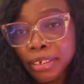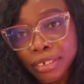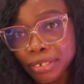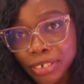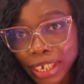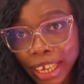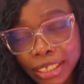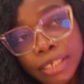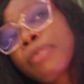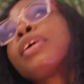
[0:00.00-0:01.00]
you
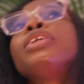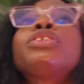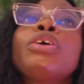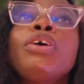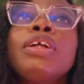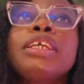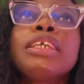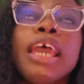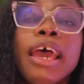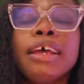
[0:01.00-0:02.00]
get? So
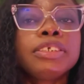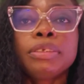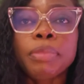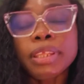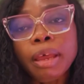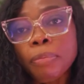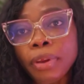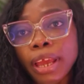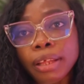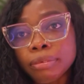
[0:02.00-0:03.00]
yeah, she made that
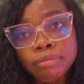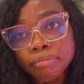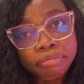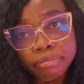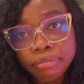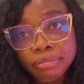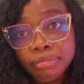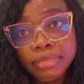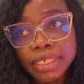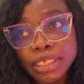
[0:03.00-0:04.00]
prayer.
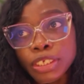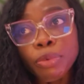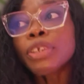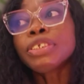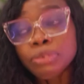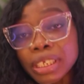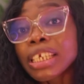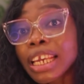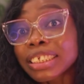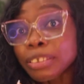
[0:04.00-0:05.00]
She wasn't
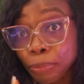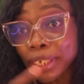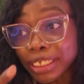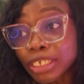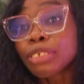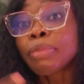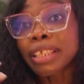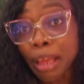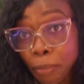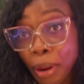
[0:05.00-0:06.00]
really expecting. She
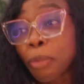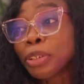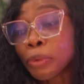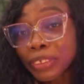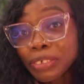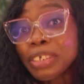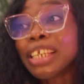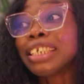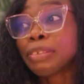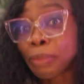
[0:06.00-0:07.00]
made that prayer, but she wasn't
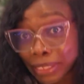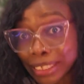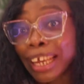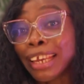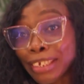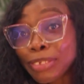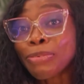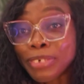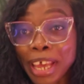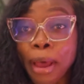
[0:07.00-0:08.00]
really expecting that it
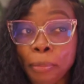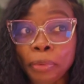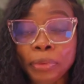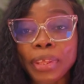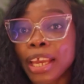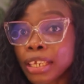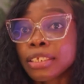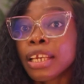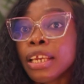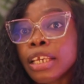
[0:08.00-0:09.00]
would happen.
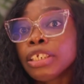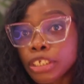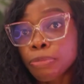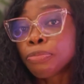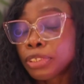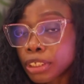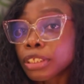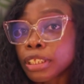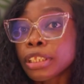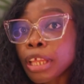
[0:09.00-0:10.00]
And she put
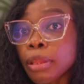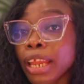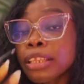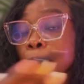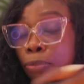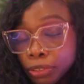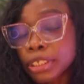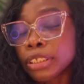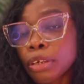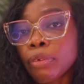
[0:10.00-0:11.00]
in. They put
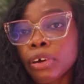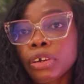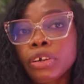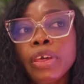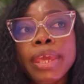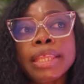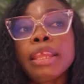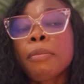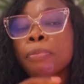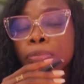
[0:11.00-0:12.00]
in the work.
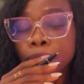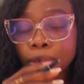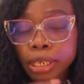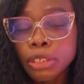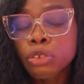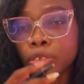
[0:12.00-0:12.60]
They really took